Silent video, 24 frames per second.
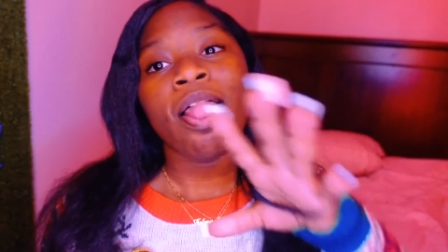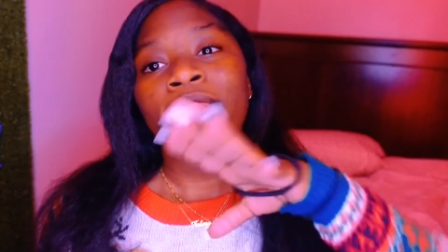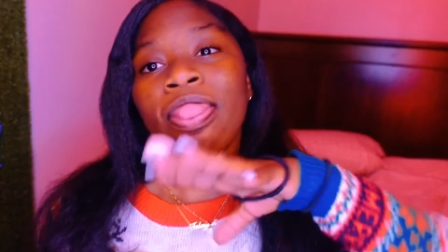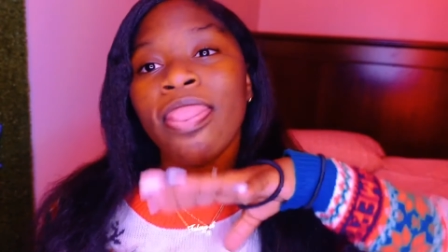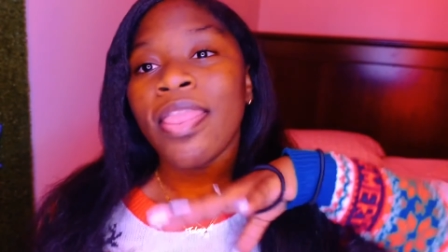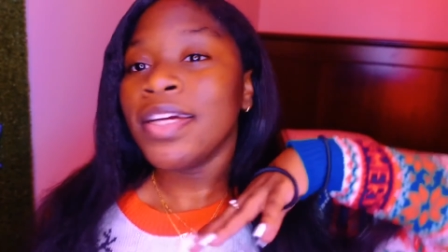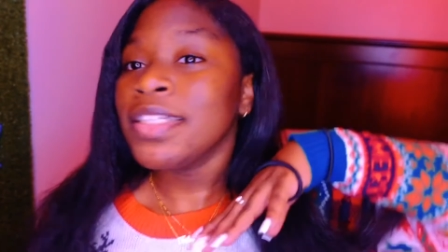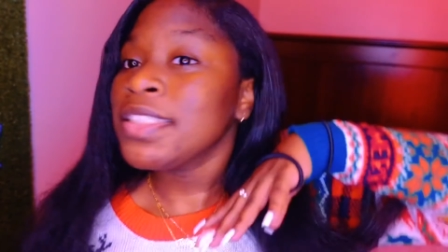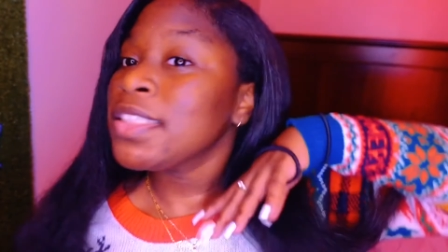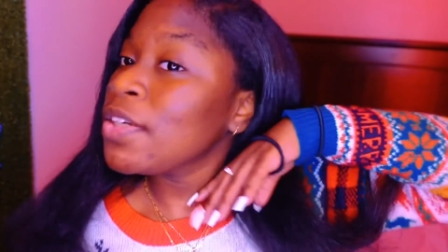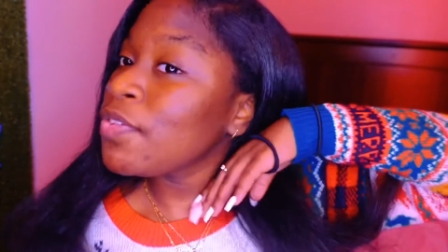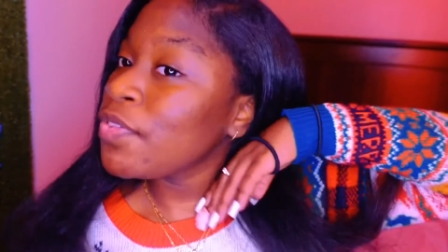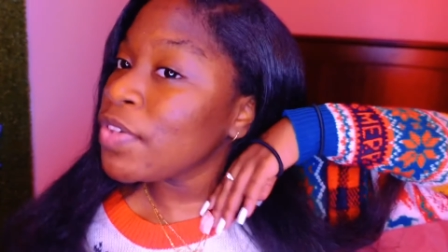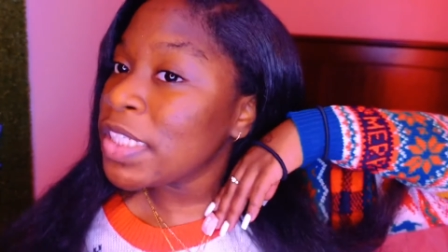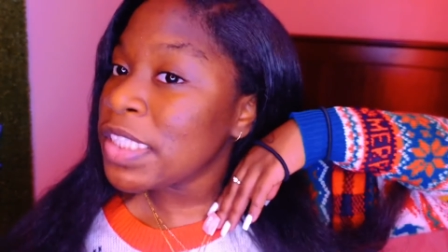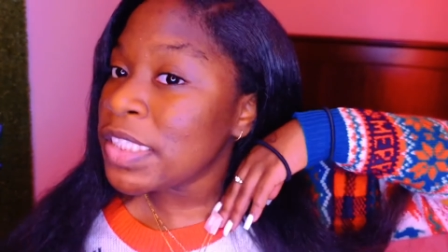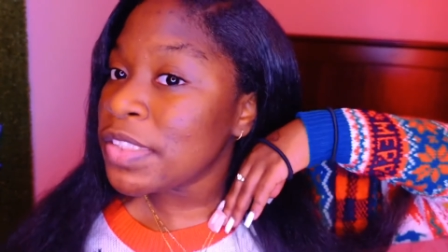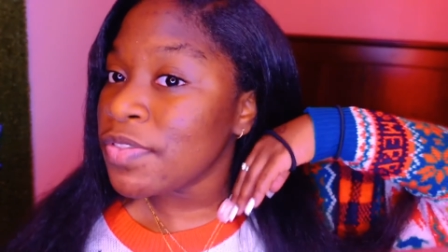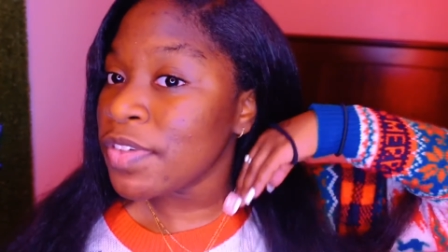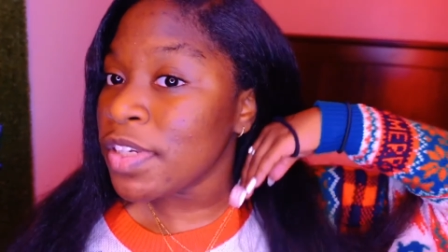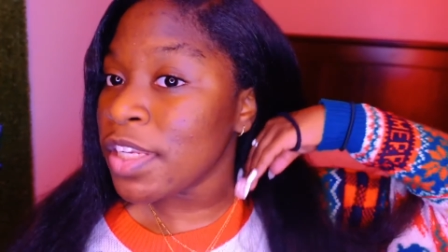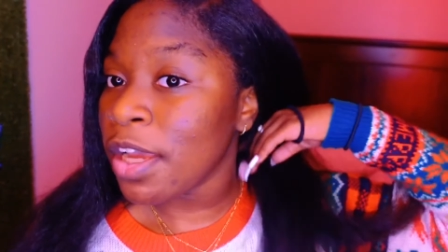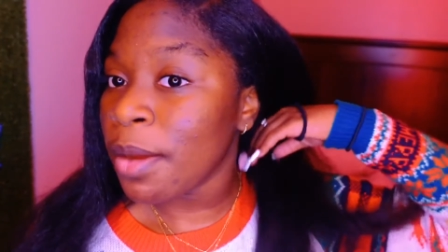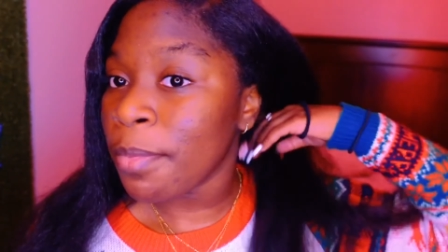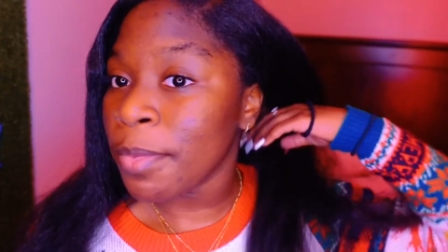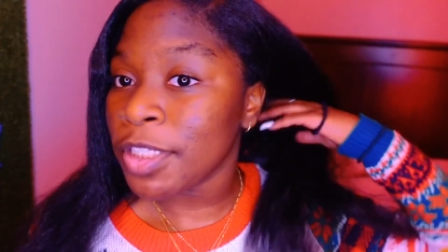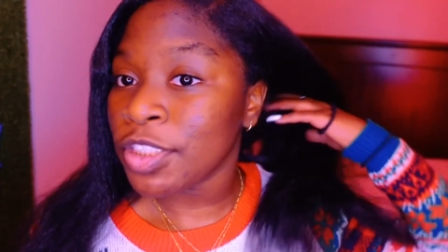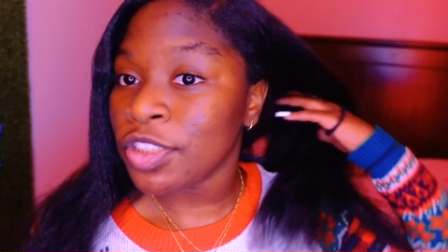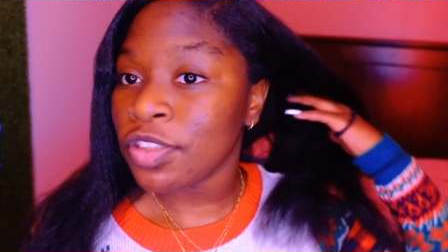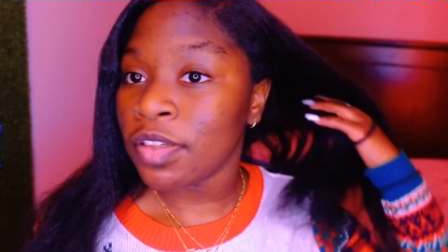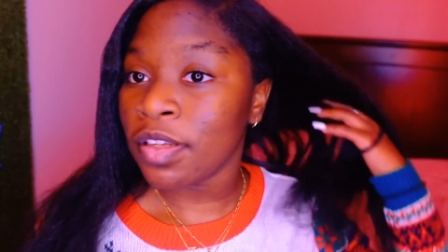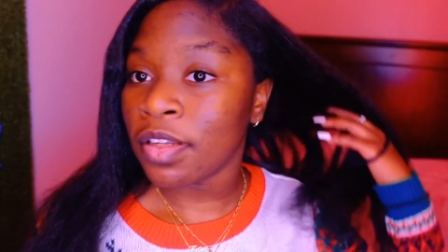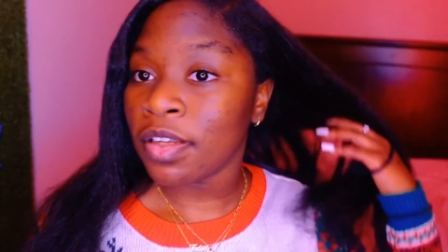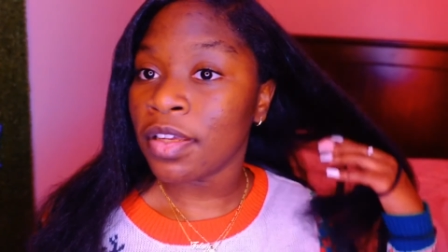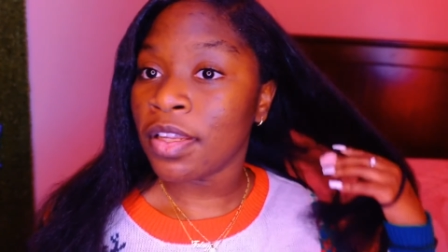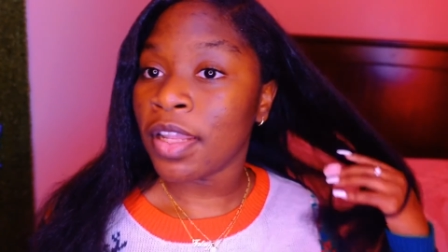that's it for this video. Make
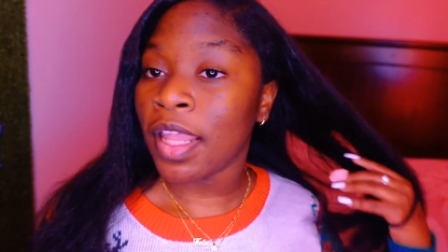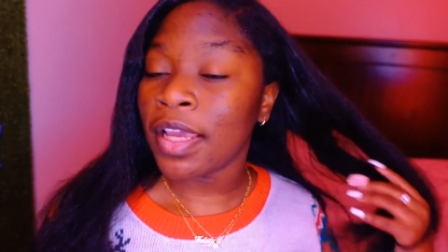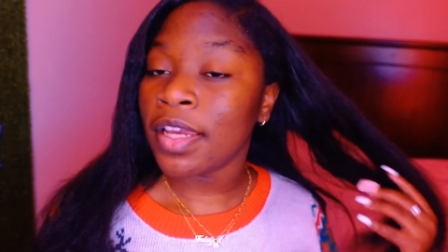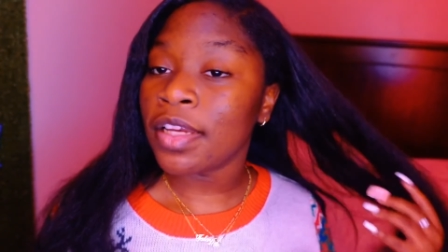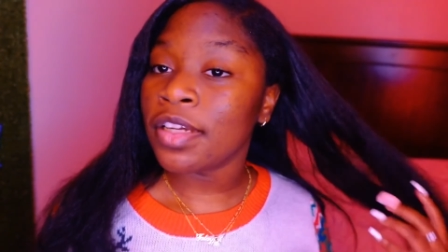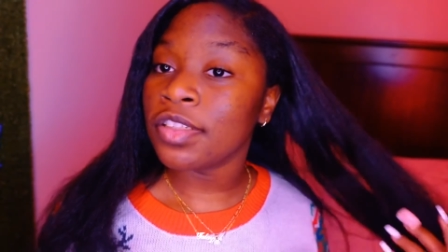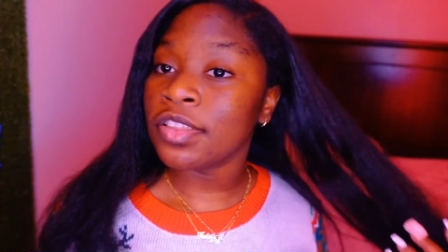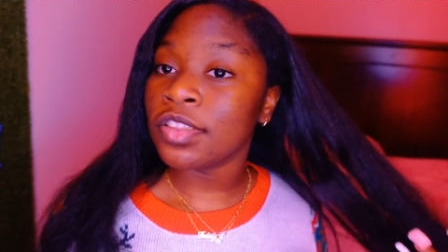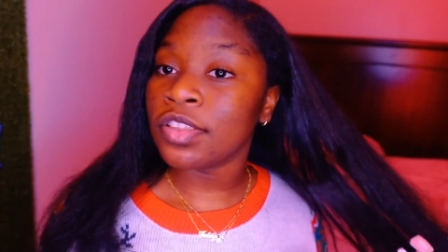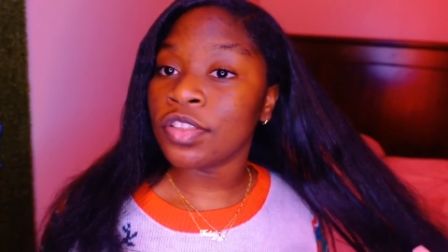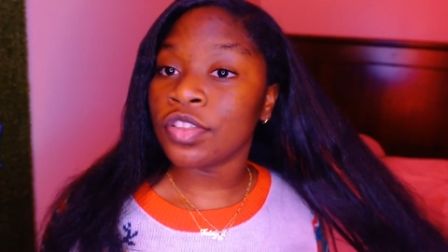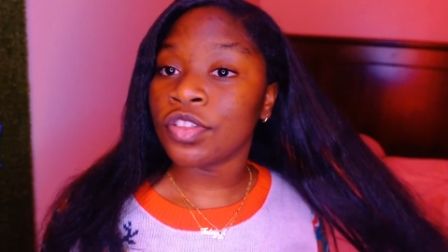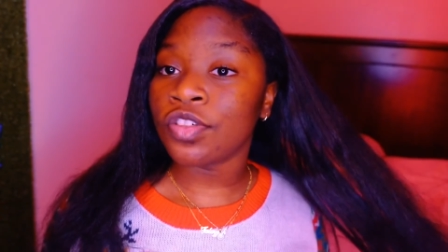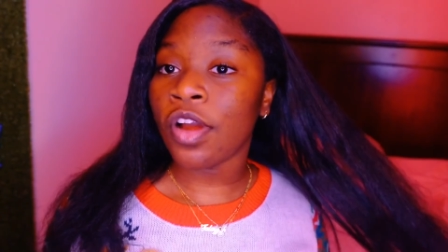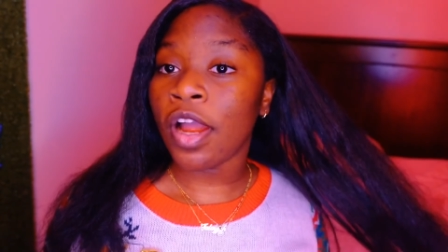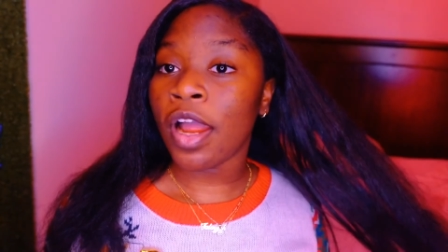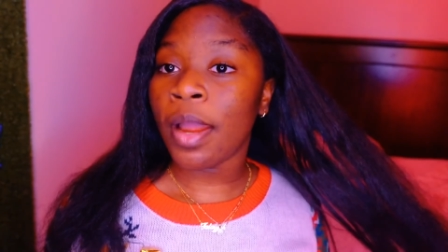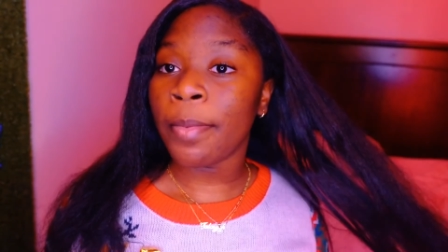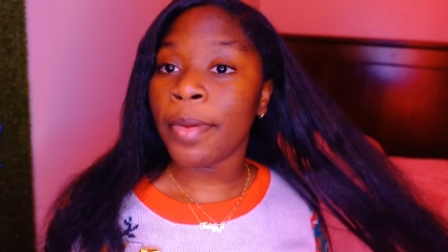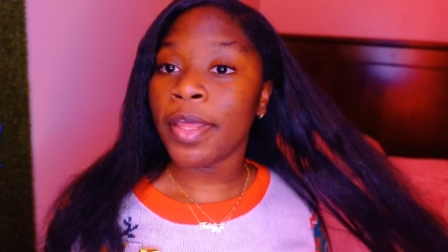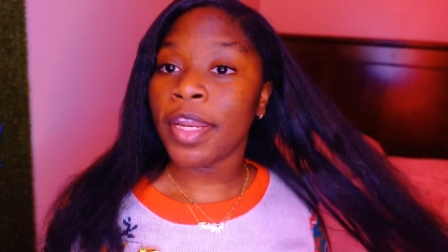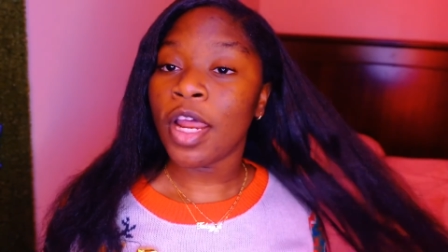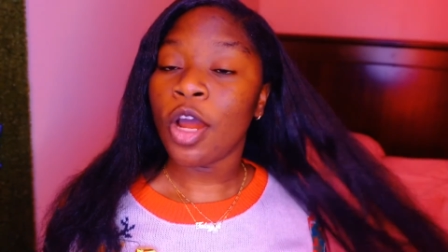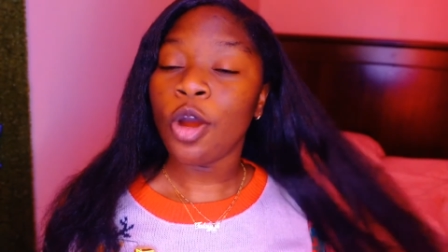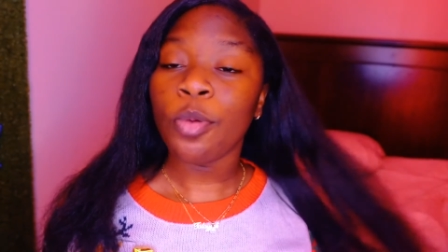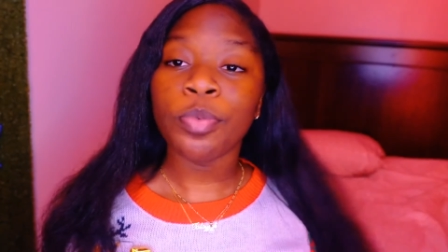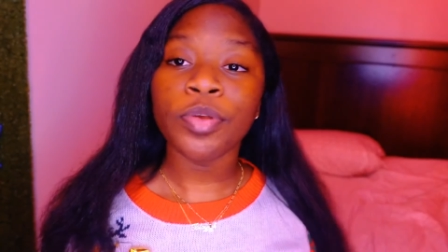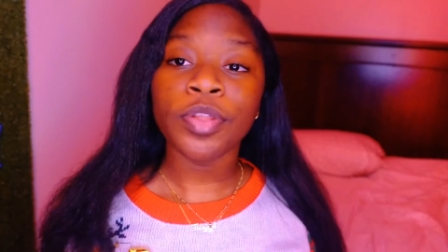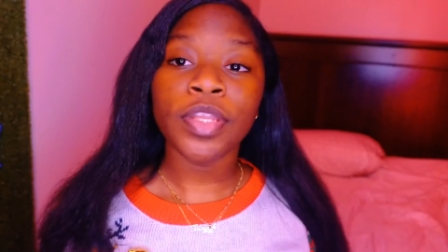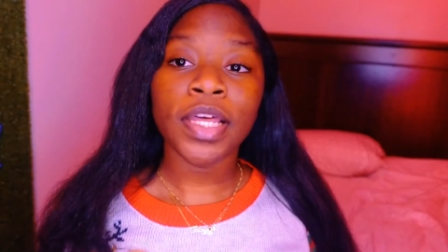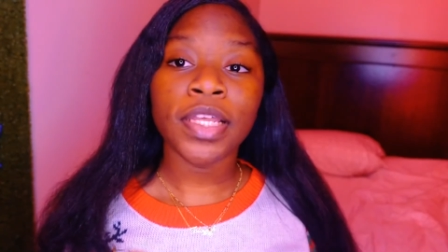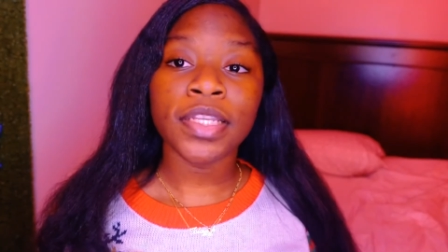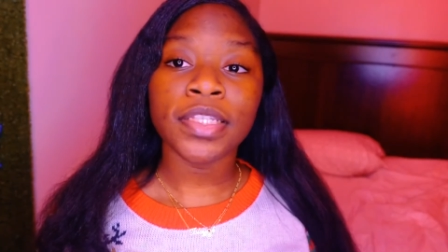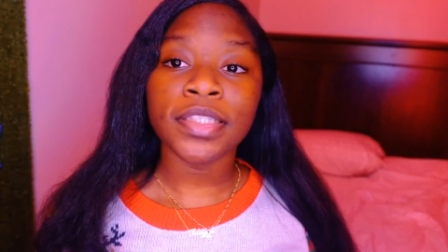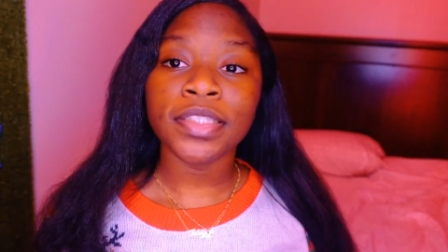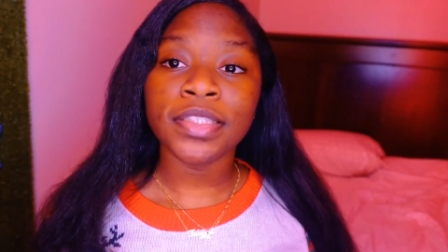sure you like and subscribe, and I hope you
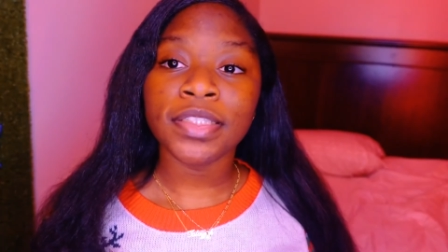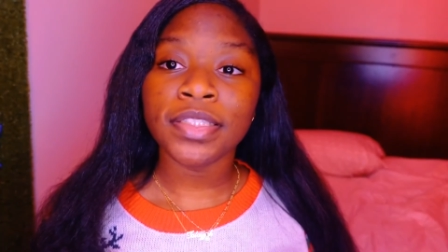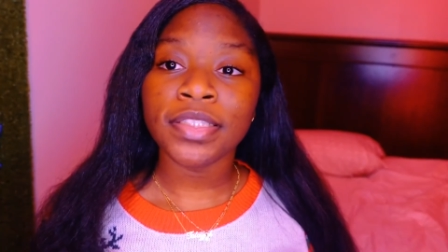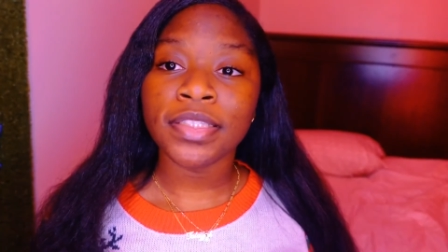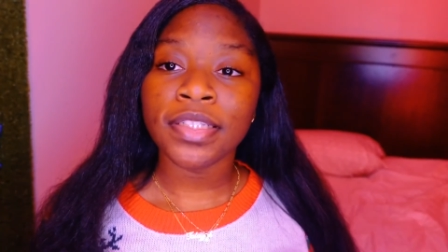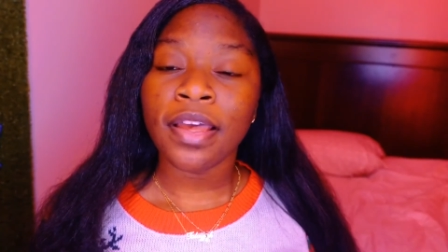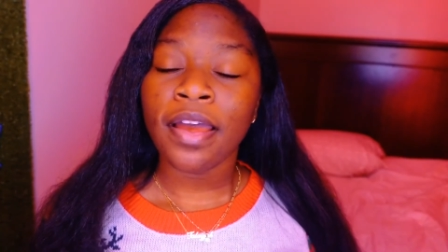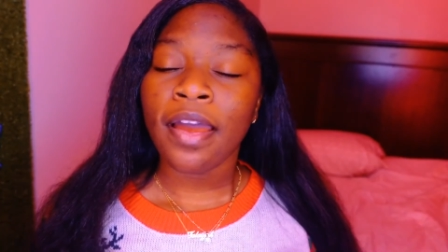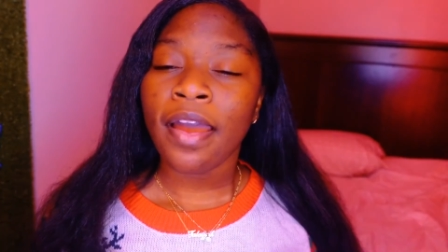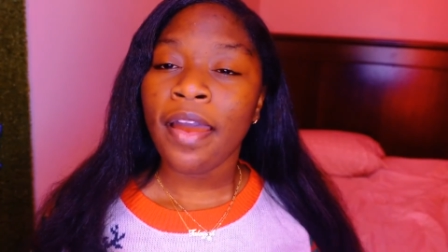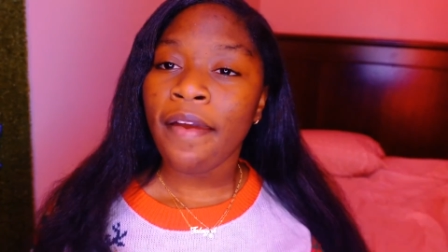like this